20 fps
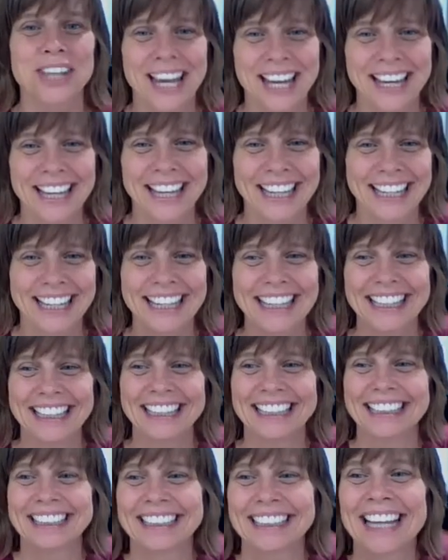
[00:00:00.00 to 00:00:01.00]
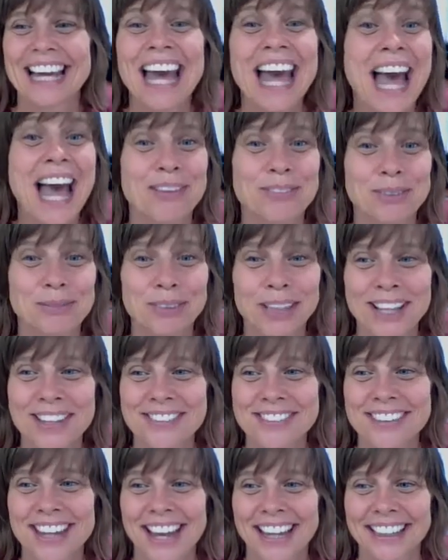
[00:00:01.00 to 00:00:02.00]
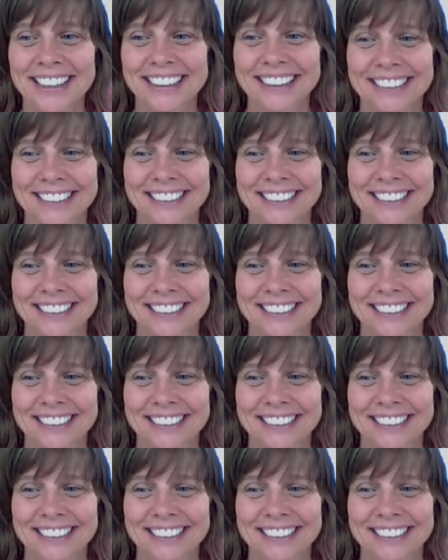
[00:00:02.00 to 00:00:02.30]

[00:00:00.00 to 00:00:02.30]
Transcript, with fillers: have a blessed day.